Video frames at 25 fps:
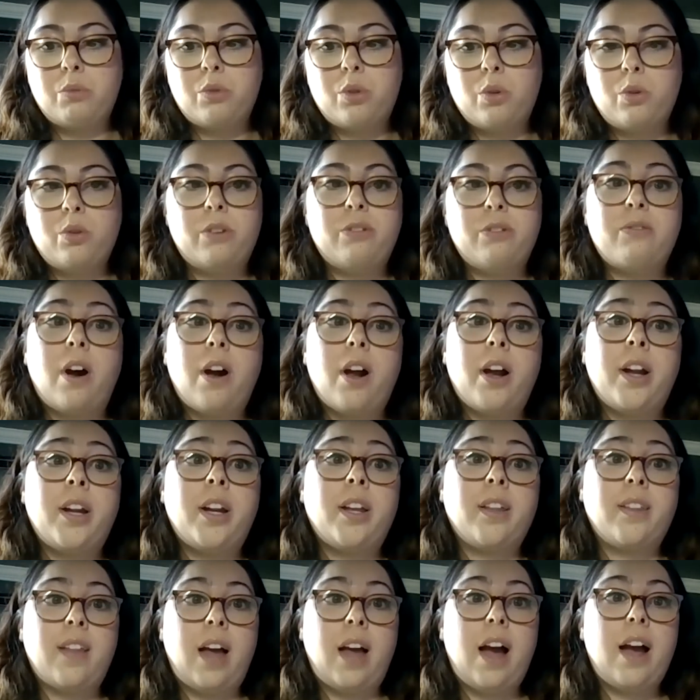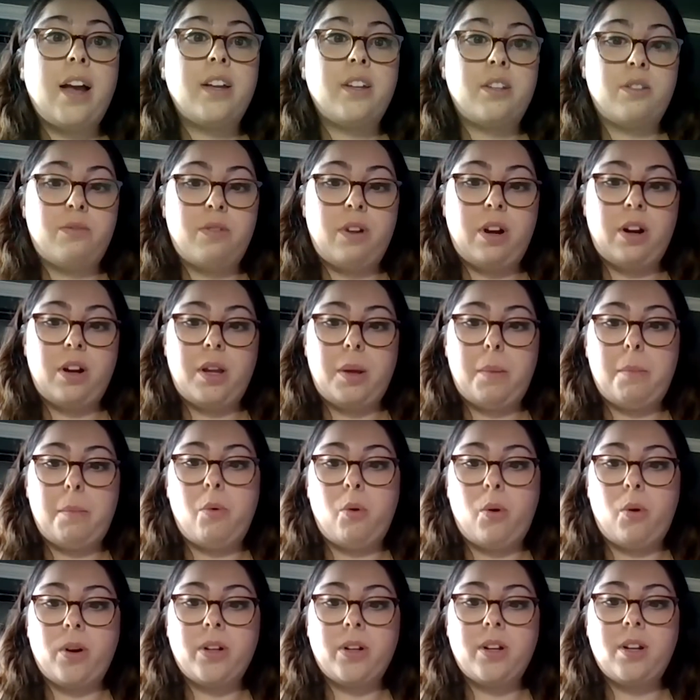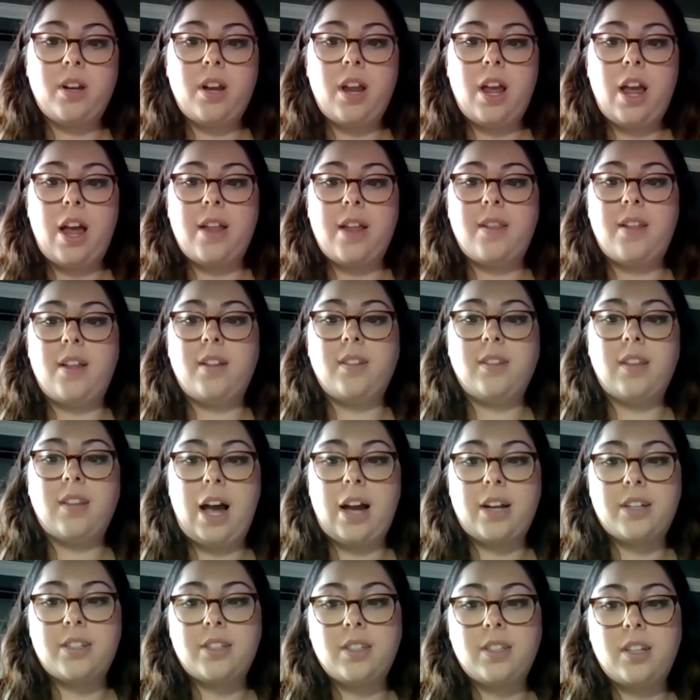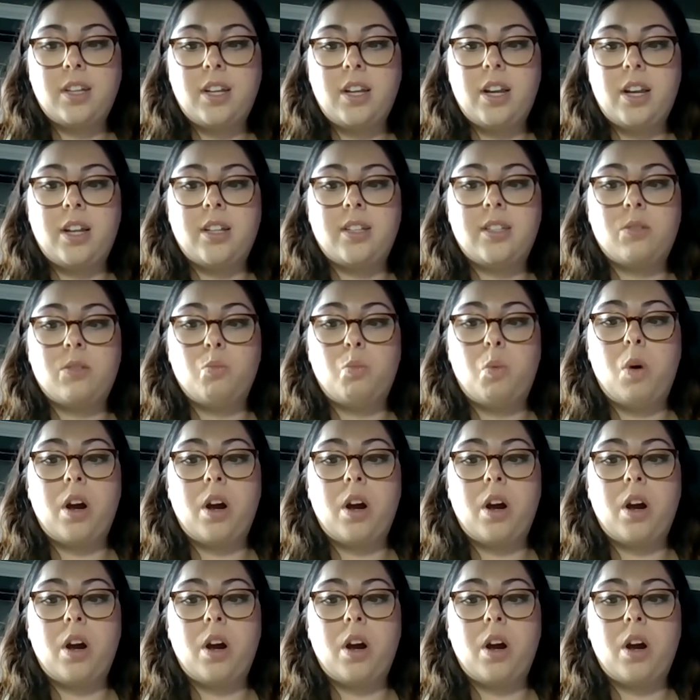So defining that is very important. And then lastly, it's